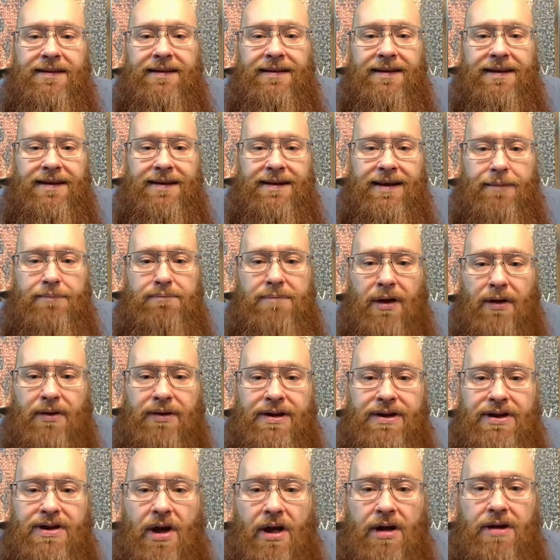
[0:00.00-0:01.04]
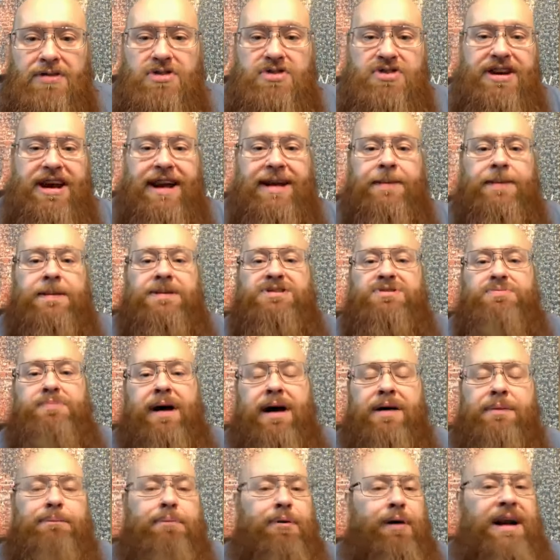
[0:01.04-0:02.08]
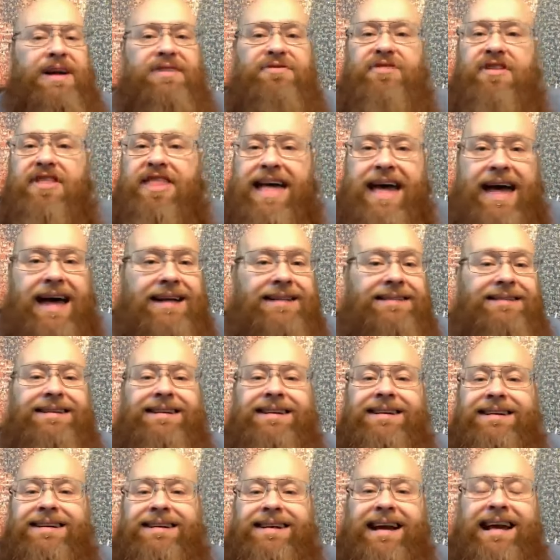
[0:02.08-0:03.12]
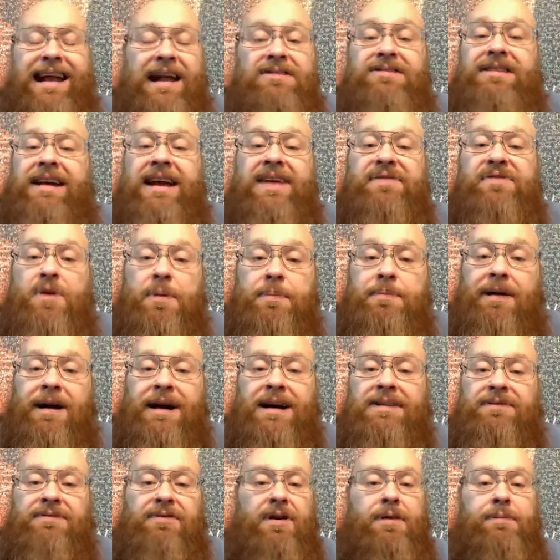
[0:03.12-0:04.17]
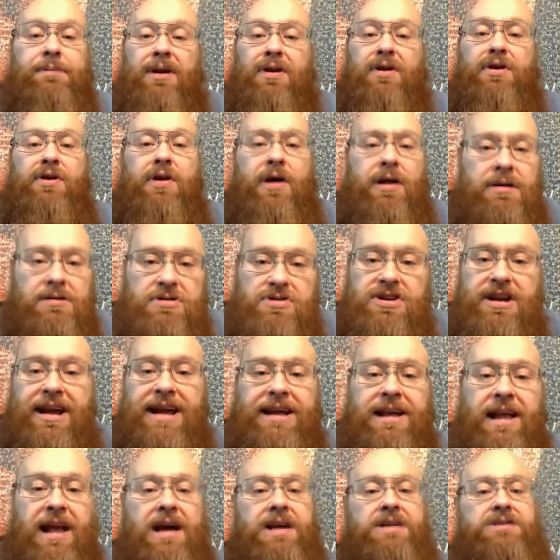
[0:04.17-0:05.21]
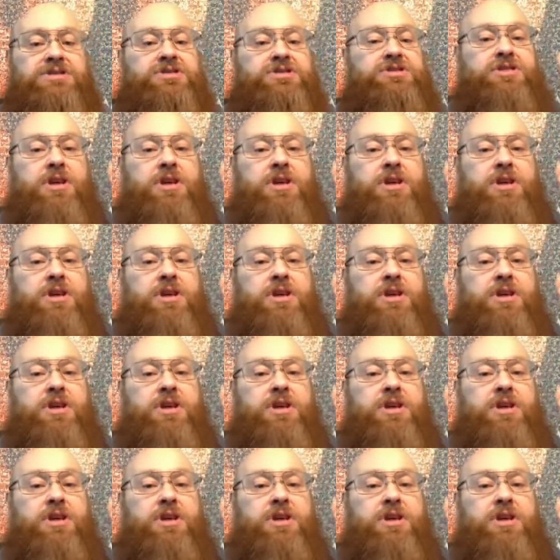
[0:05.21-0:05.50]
A million-dollar check this month. Pray for that. And I'll tell you, if you're praying for a million-dollar check, sow